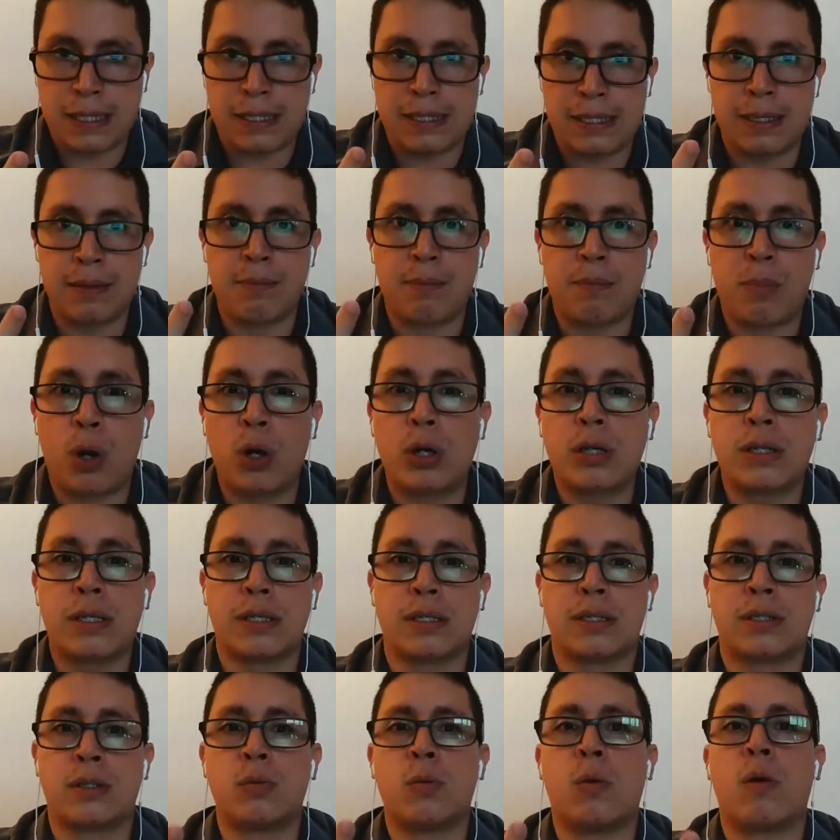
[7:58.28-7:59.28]

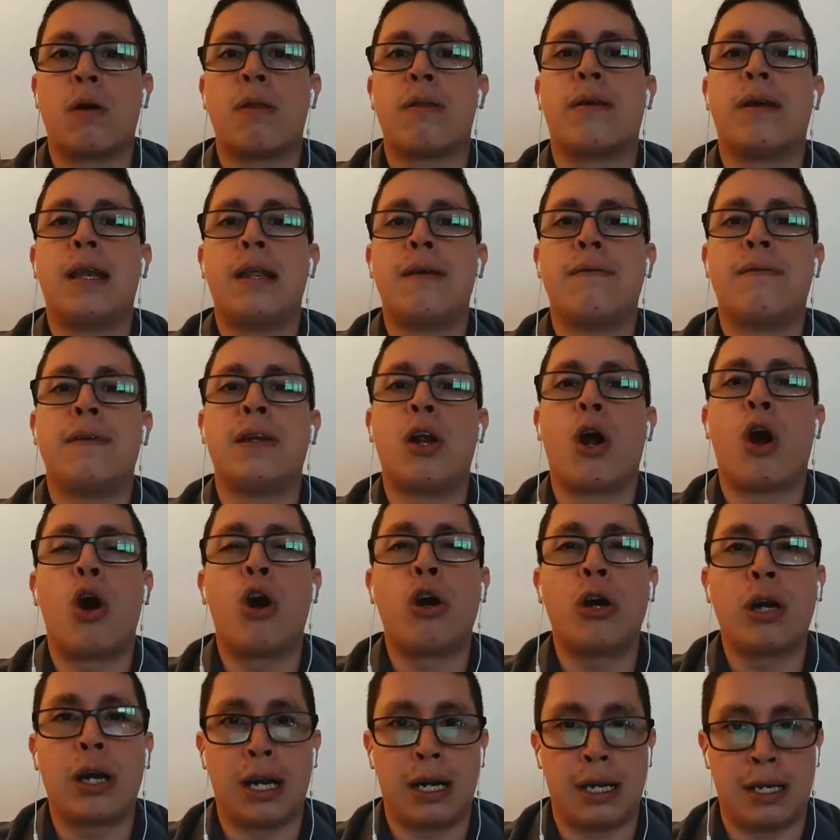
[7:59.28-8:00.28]
importance to other living
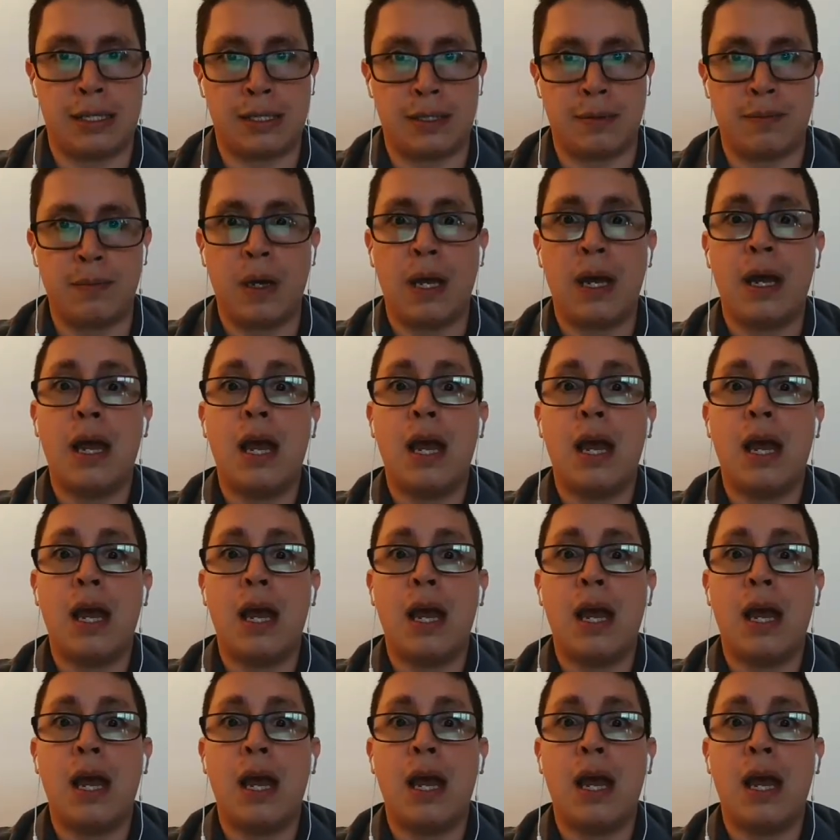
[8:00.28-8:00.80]
organisms